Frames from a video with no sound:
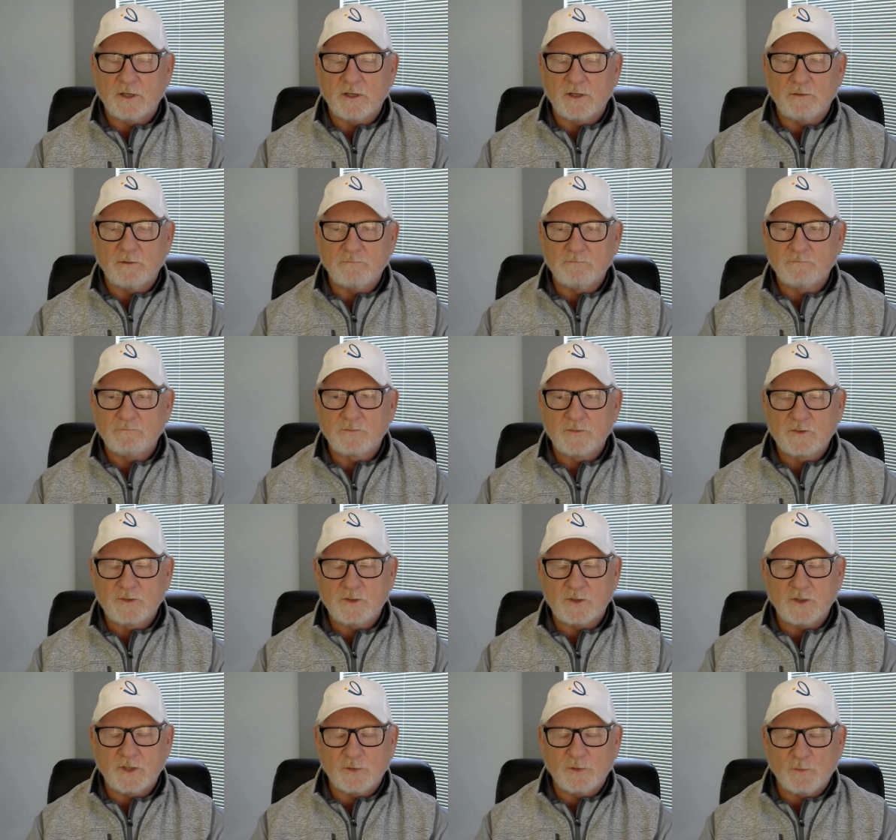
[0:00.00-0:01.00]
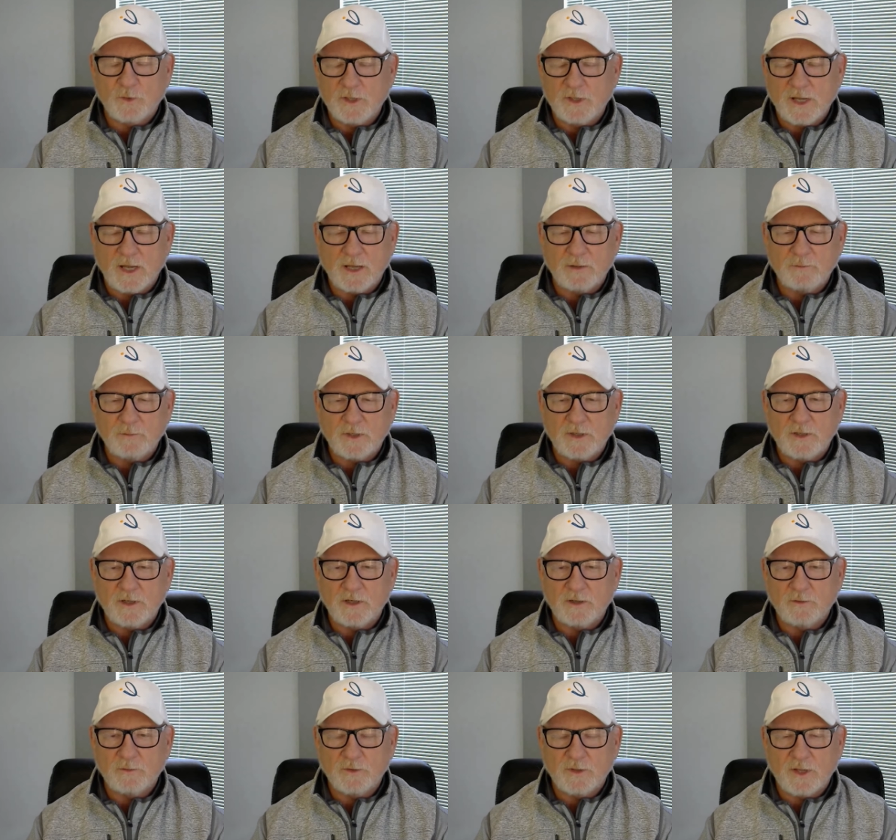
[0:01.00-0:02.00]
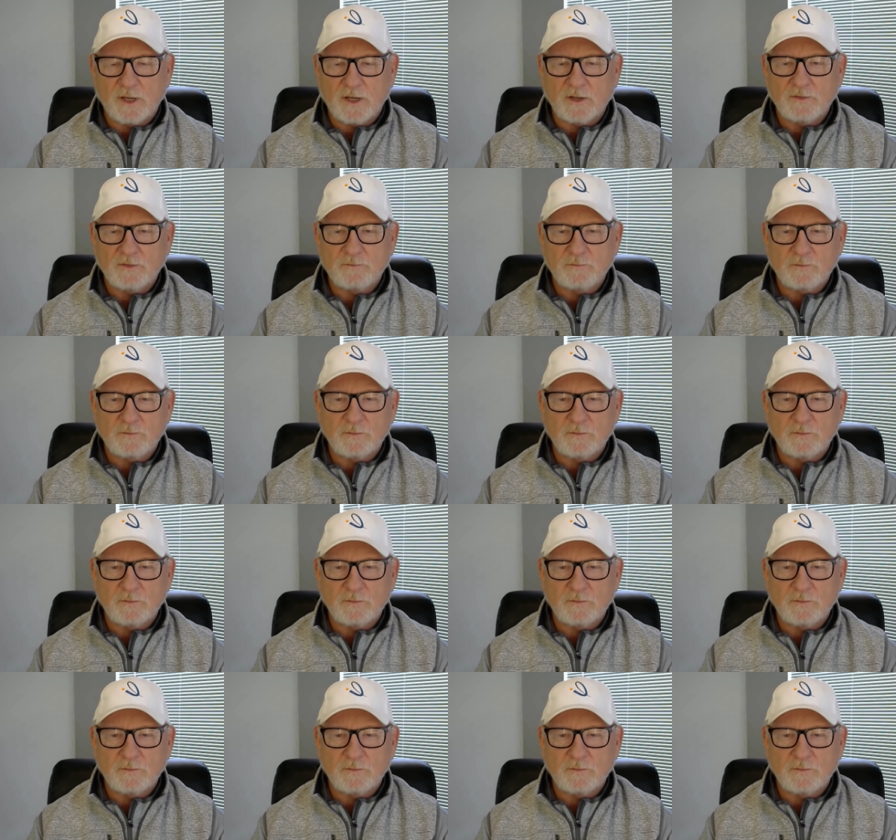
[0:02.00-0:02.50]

Uh, certainly would not be here without